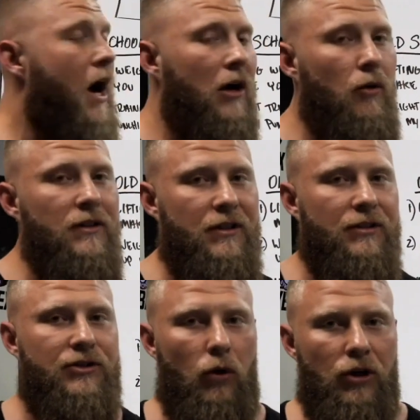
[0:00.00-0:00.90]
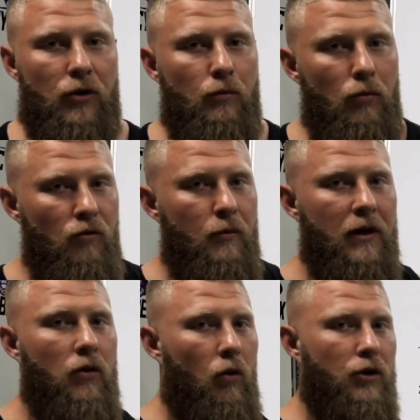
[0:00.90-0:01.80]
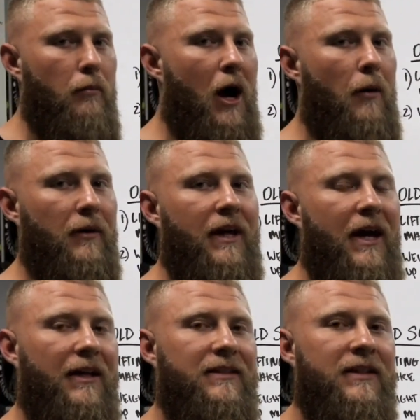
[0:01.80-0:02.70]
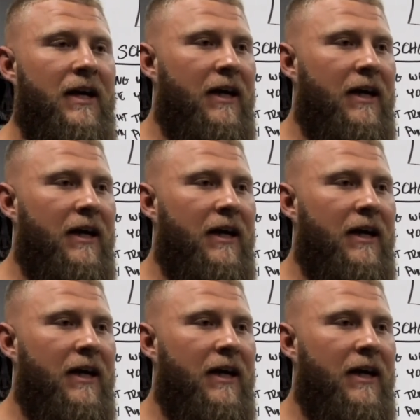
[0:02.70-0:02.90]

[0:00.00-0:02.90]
not going to distort your movement or your biomechanics